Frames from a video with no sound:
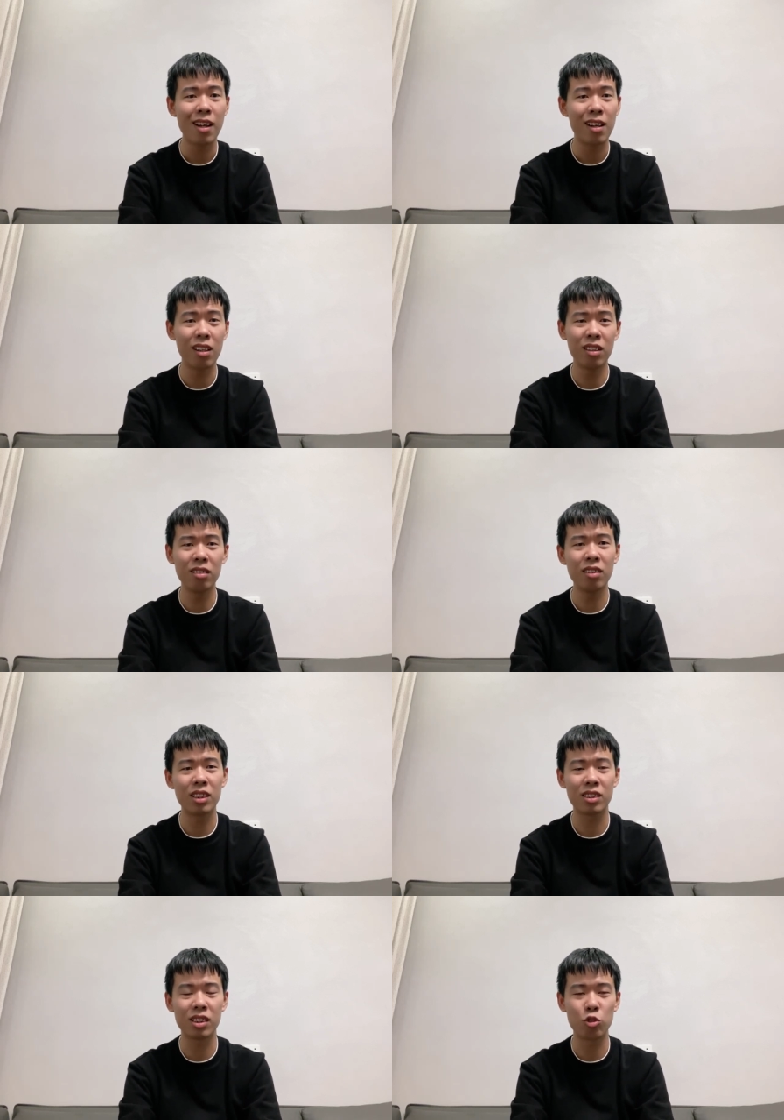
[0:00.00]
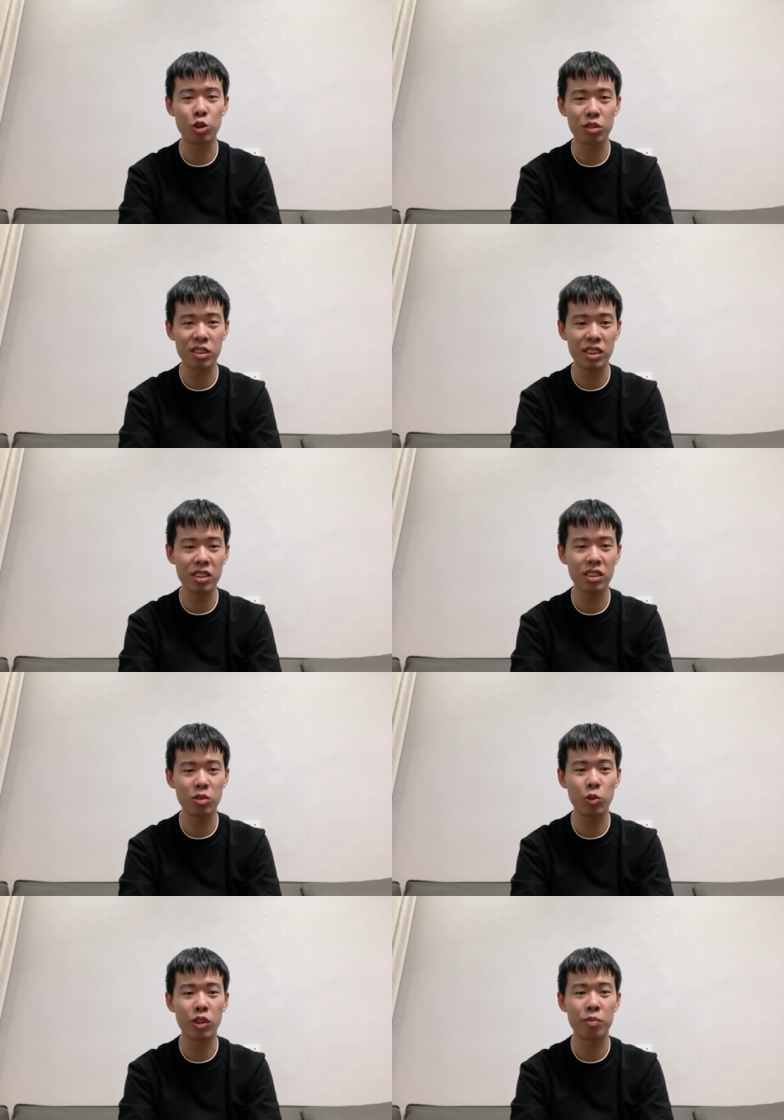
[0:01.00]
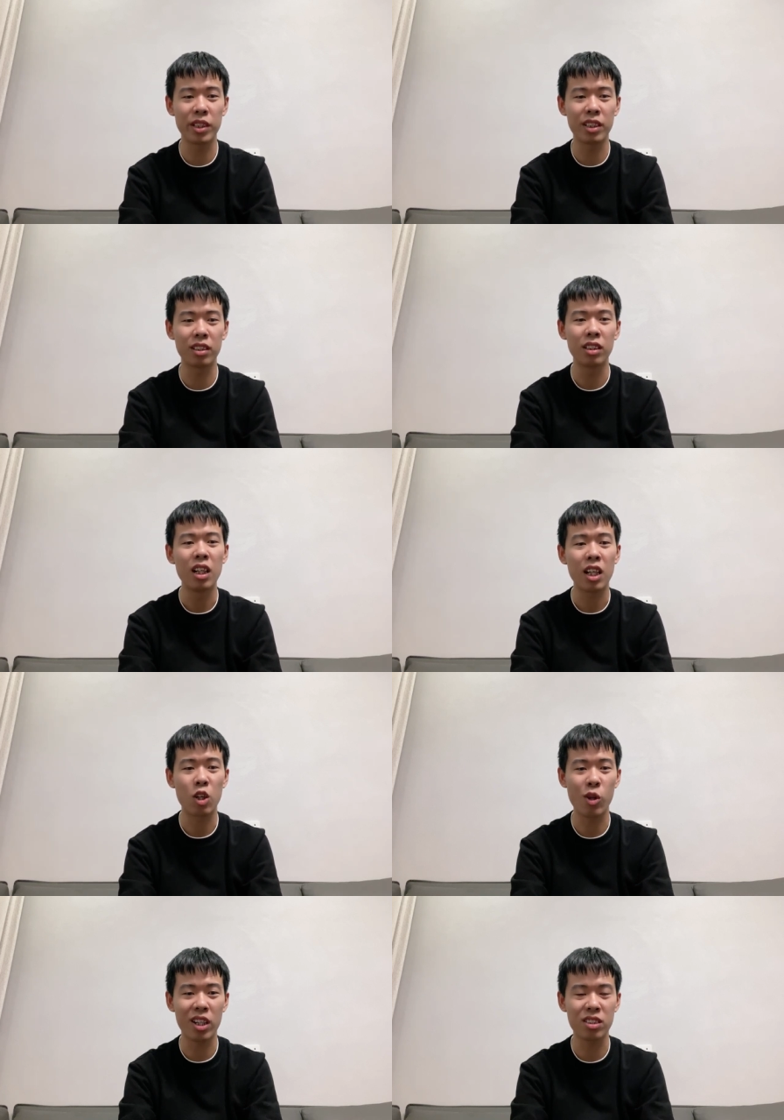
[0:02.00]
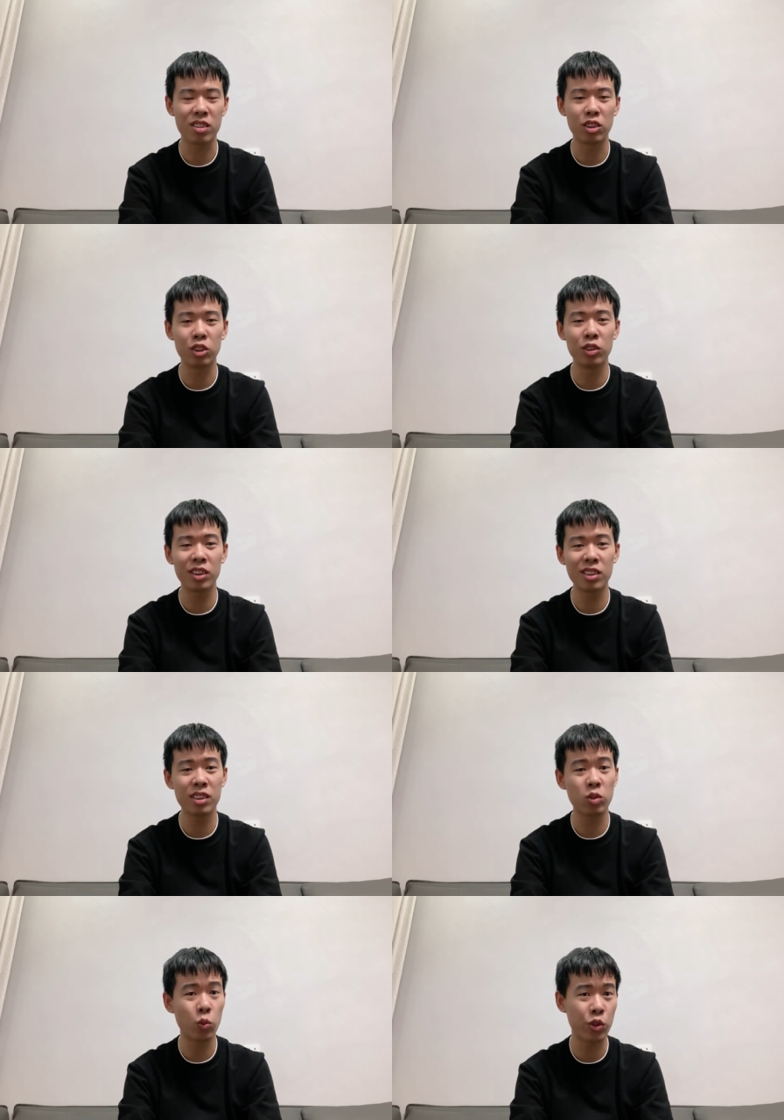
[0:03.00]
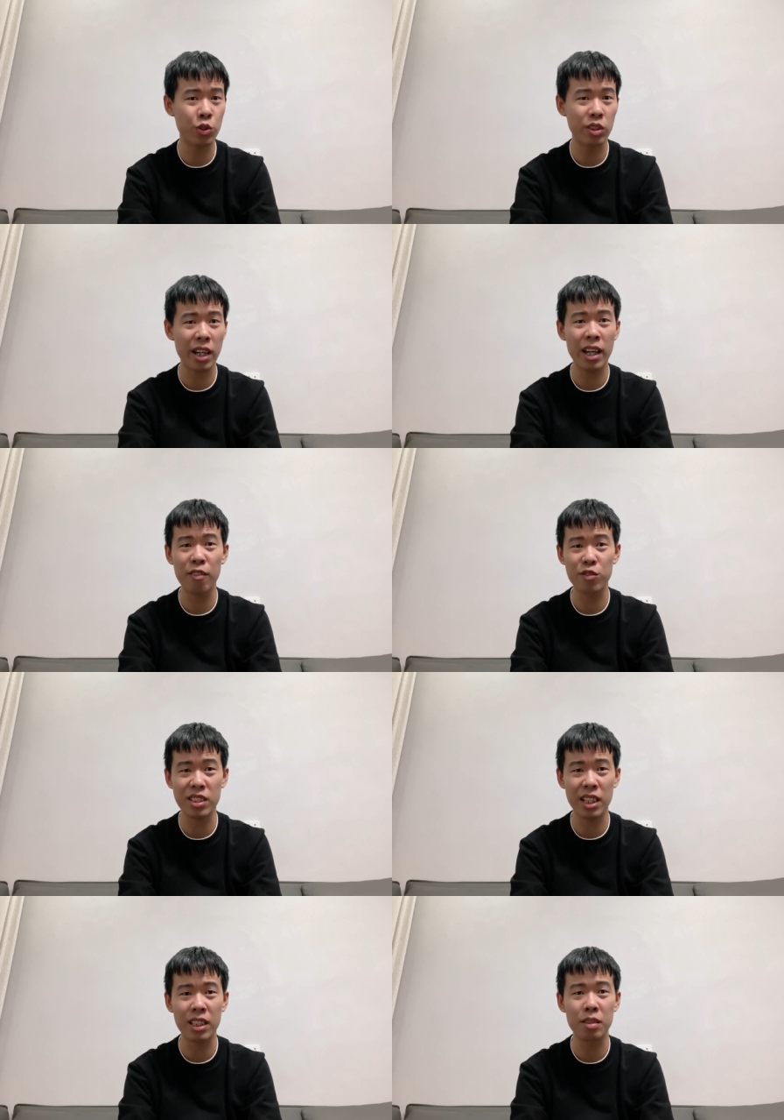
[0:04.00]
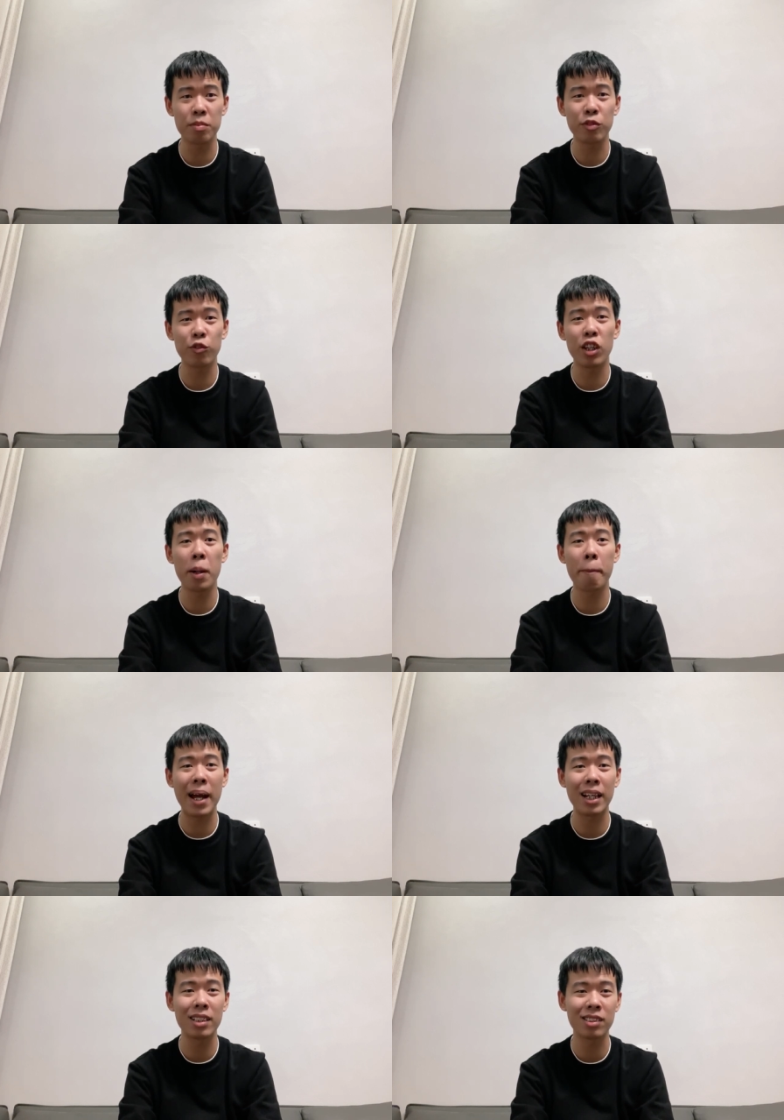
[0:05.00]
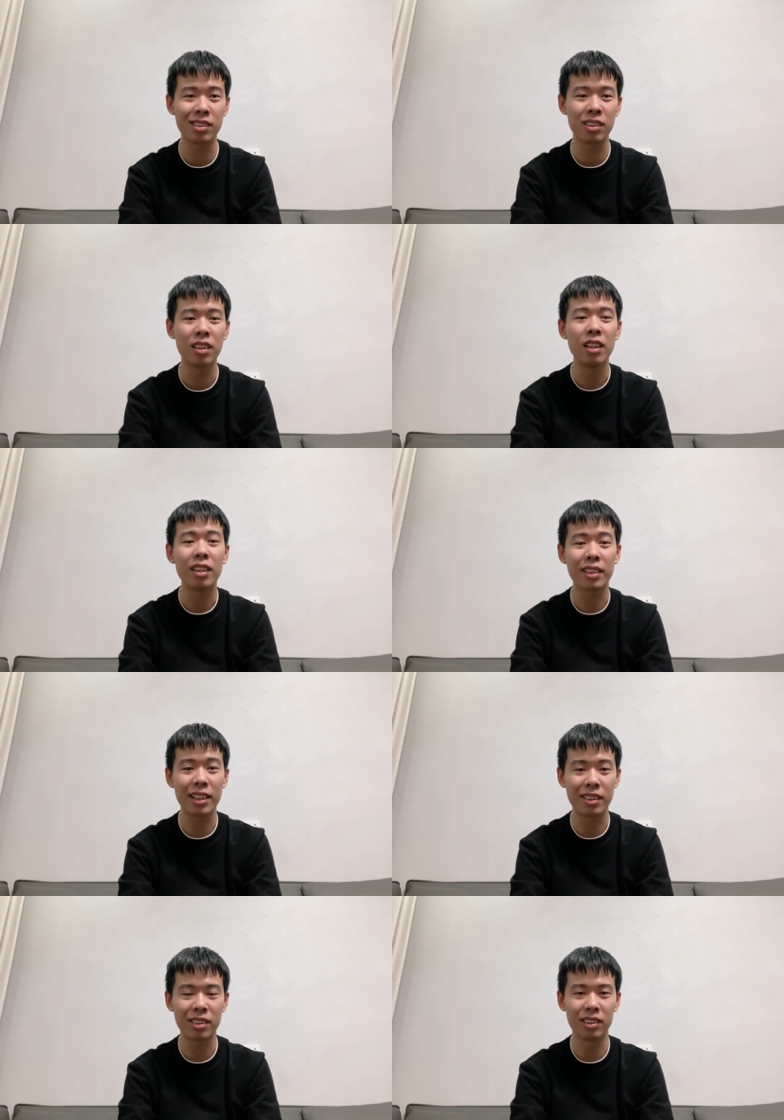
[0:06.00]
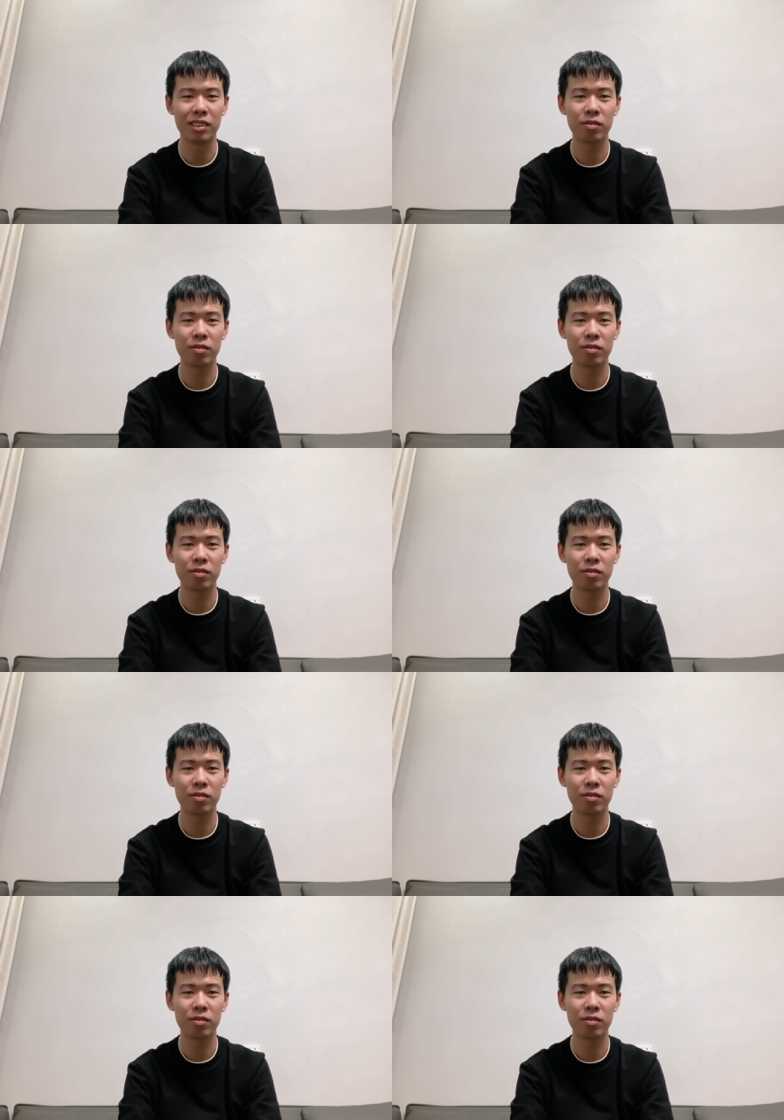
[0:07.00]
Then the central system will make correct orders which I have set in before by this data.